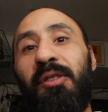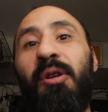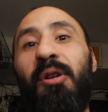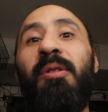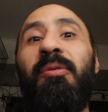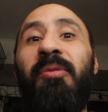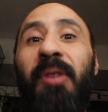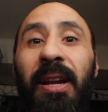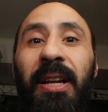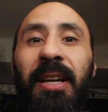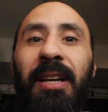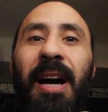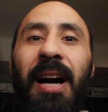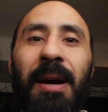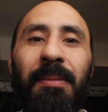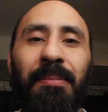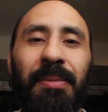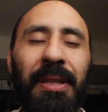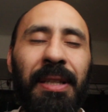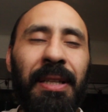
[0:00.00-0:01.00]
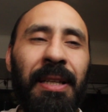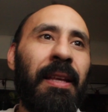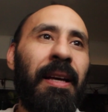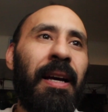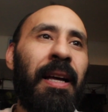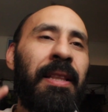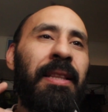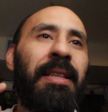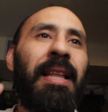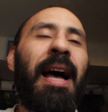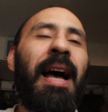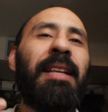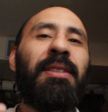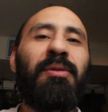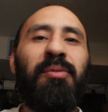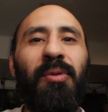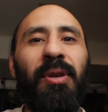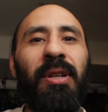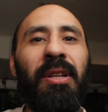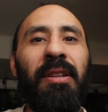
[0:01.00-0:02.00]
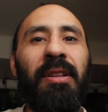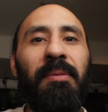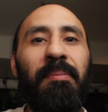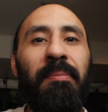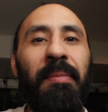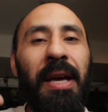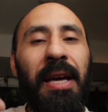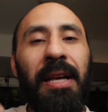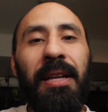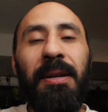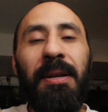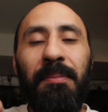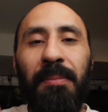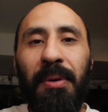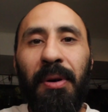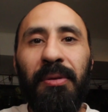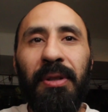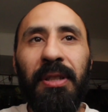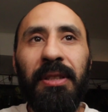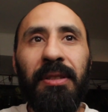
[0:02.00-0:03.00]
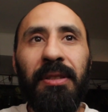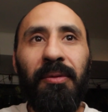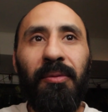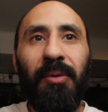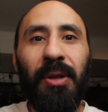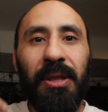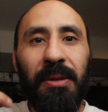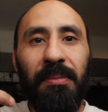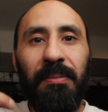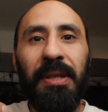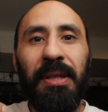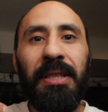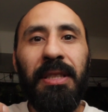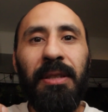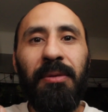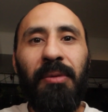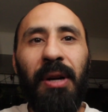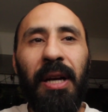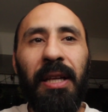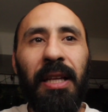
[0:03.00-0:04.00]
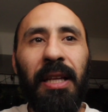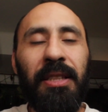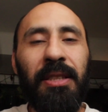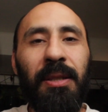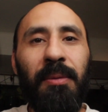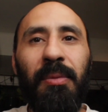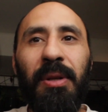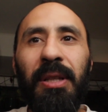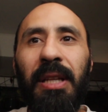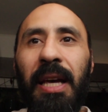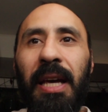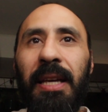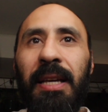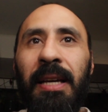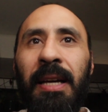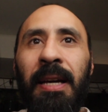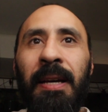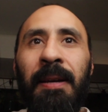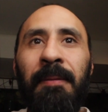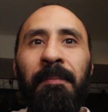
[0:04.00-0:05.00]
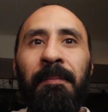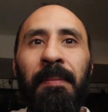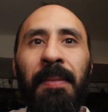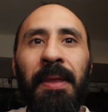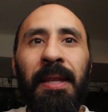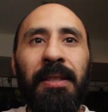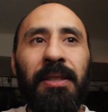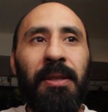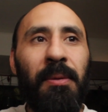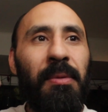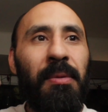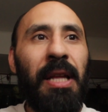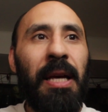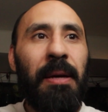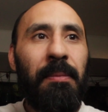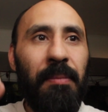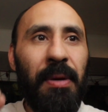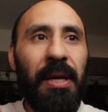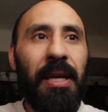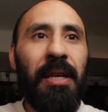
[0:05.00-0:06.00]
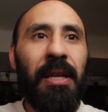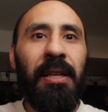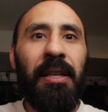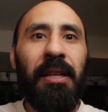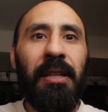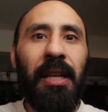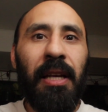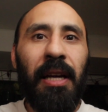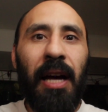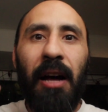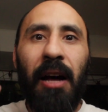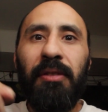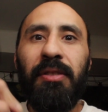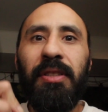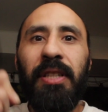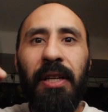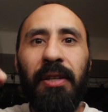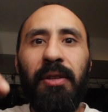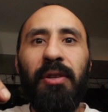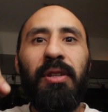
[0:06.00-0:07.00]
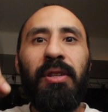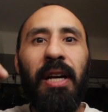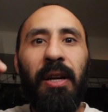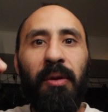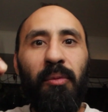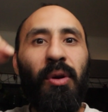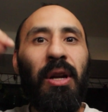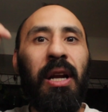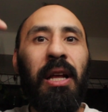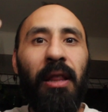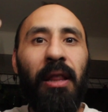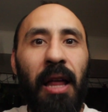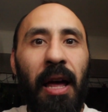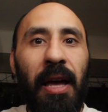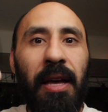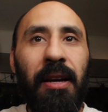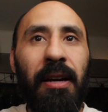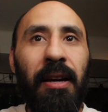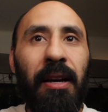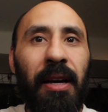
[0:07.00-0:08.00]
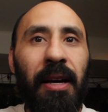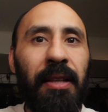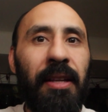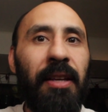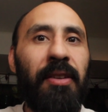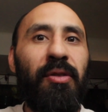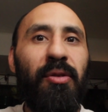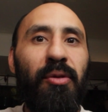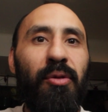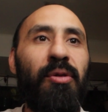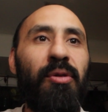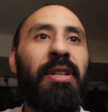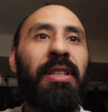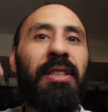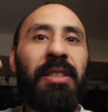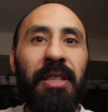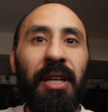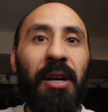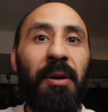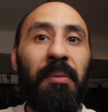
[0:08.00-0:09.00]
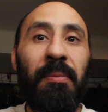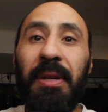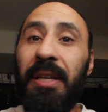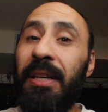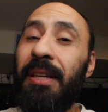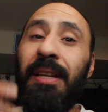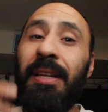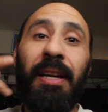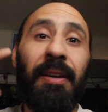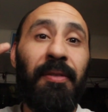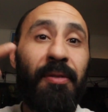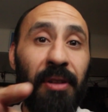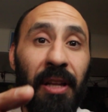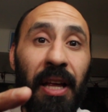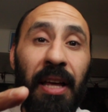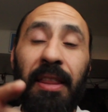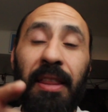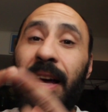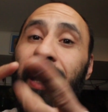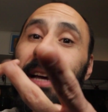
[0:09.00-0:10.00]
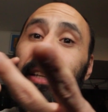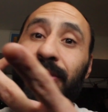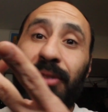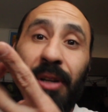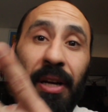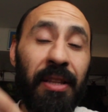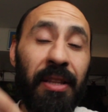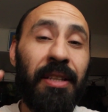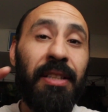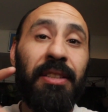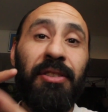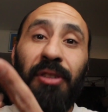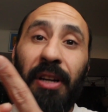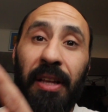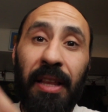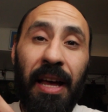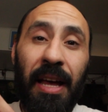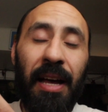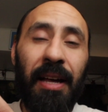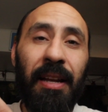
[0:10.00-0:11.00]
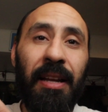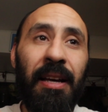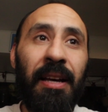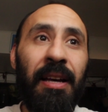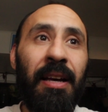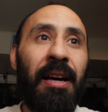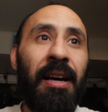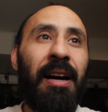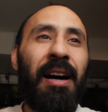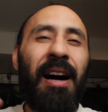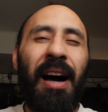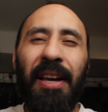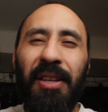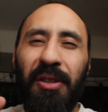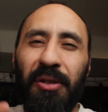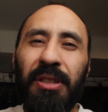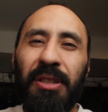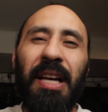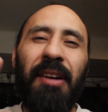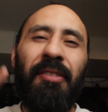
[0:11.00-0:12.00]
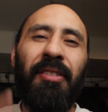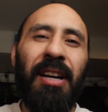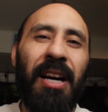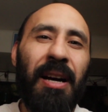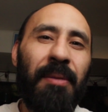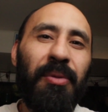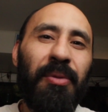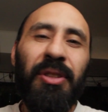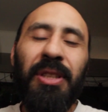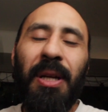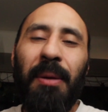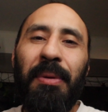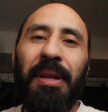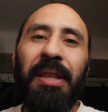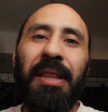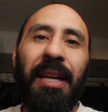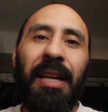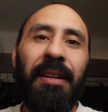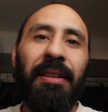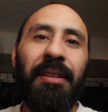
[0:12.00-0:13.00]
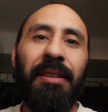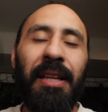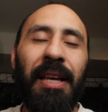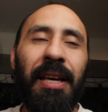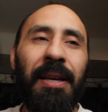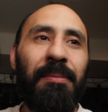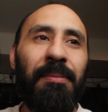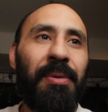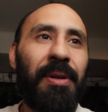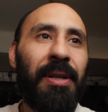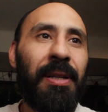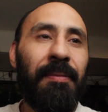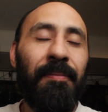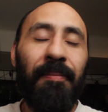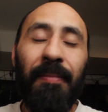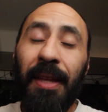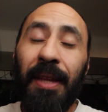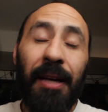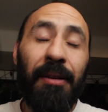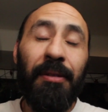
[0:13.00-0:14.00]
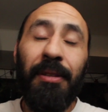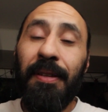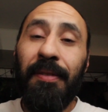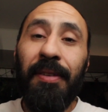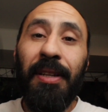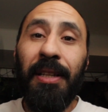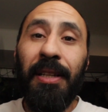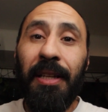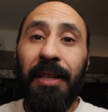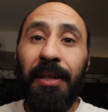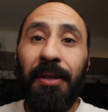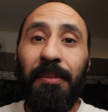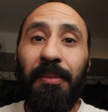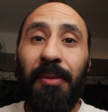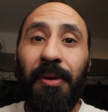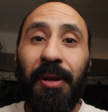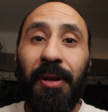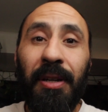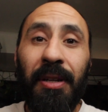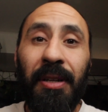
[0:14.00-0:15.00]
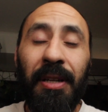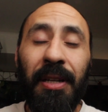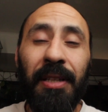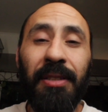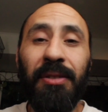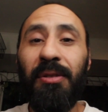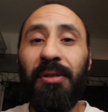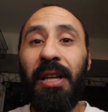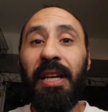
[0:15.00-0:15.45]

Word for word: go and find a copy and that's one of the main components of what's missing right like someone like someone like me like i'll tell you kind of what i like and then you can tell me if you like that try this try that i used to have a comic book shop like that in la but i don't live in la no more and so